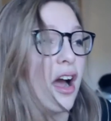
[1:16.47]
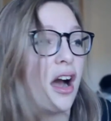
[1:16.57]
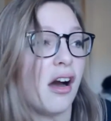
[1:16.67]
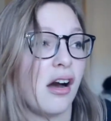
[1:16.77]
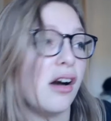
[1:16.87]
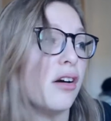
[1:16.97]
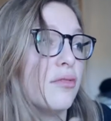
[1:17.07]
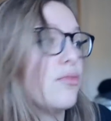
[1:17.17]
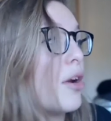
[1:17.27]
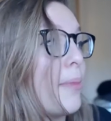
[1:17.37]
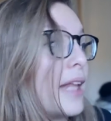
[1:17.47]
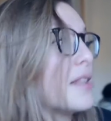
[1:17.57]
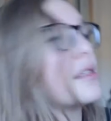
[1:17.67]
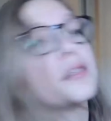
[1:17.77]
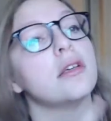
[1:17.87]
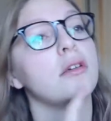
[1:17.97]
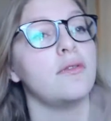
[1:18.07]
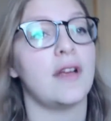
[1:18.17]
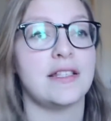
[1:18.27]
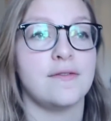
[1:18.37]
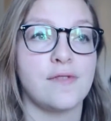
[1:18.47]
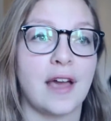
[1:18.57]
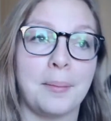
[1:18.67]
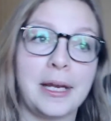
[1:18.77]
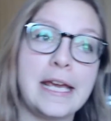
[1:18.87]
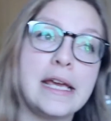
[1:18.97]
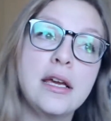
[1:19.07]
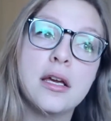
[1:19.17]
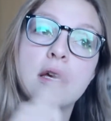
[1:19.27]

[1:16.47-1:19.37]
are romance, friends and family,